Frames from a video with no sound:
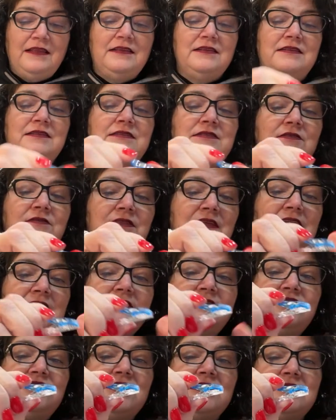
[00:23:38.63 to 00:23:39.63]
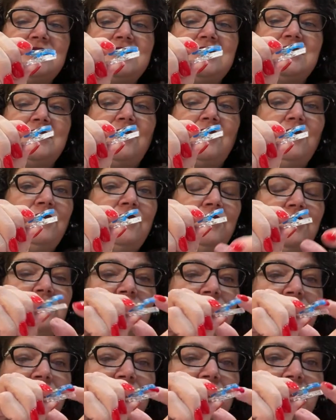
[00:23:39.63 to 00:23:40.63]
So these just hold
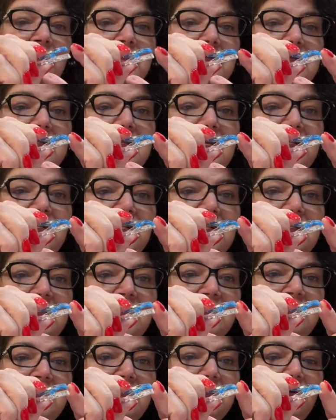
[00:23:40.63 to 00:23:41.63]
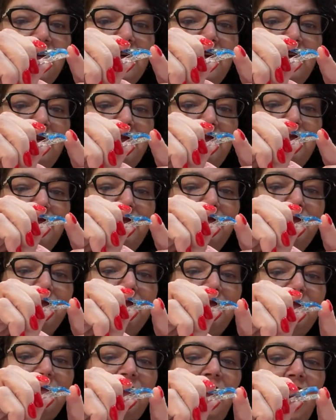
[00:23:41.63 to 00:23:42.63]
your stitches or your
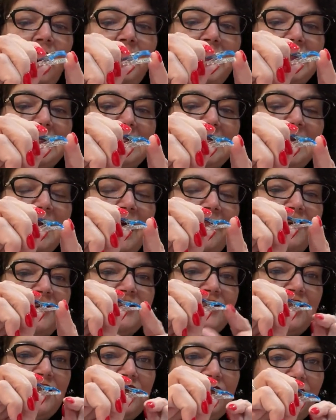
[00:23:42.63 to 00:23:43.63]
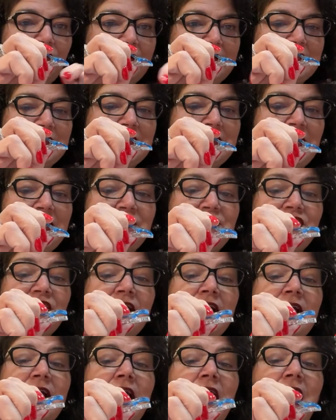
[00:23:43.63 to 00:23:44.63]
garment together so that you can stitch.
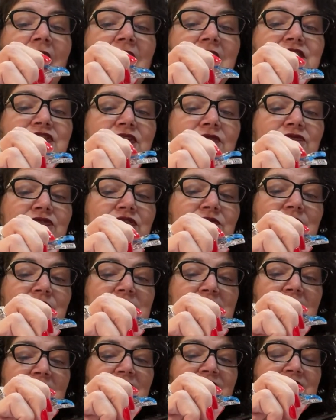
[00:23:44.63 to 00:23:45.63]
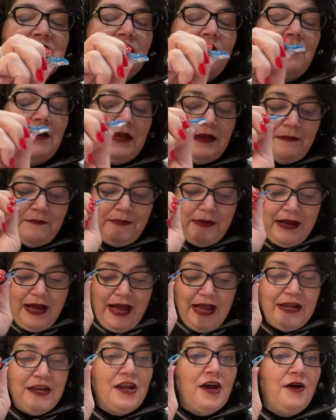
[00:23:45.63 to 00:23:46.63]
I don't do a ton of sewing, but
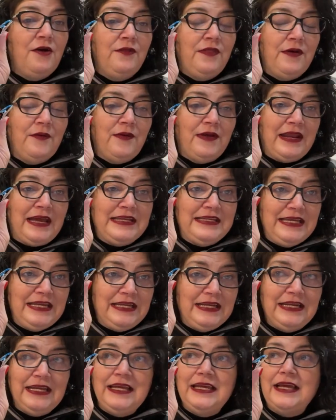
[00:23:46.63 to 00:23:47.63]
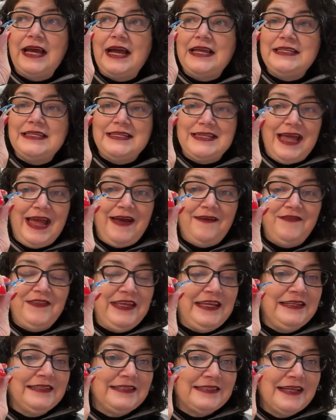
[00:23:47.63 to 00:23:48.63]
I know that when I needed it, I didn't have
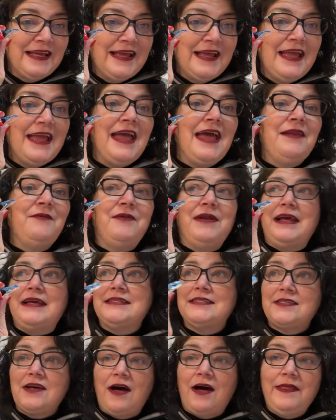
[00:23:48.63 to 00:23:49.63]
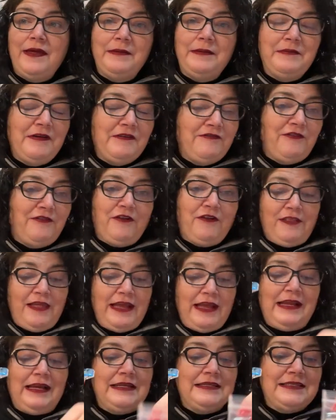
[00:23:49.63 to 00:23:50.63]
these and when I saw them for
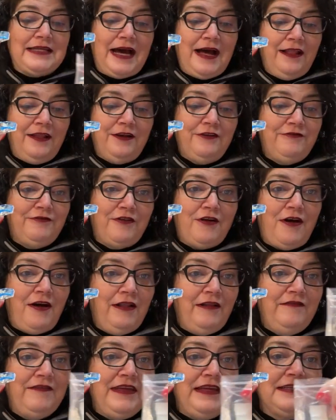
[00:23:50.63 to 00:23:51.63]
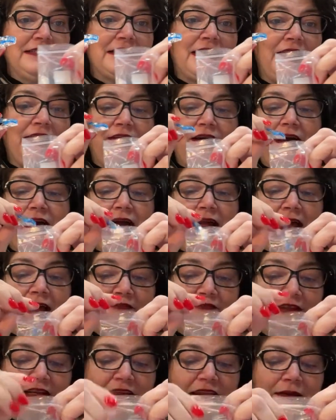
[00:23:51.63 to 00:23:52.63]
like a dollar for all of these, I thought I have
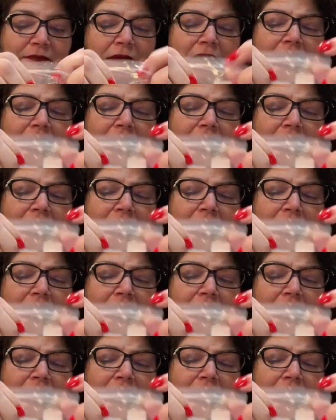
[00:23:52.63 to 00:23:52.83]
to get them.